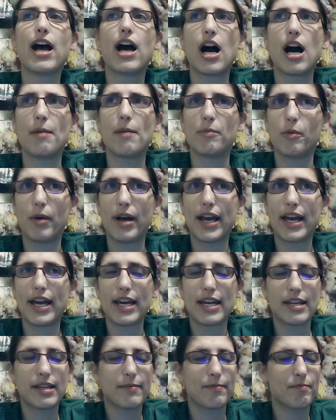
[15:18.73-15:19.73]

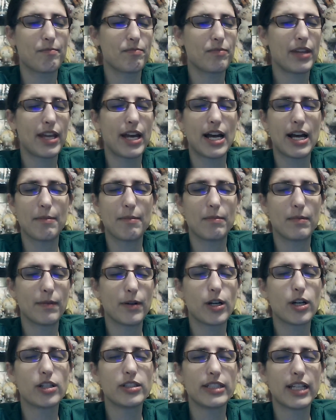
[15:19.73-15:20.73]
Hamawe,
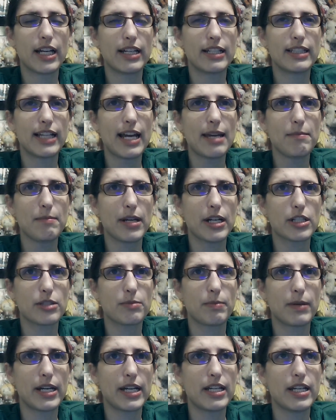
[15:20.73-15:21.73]
her nightmares,
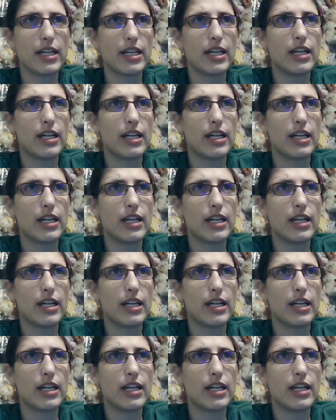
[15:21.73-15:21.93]
but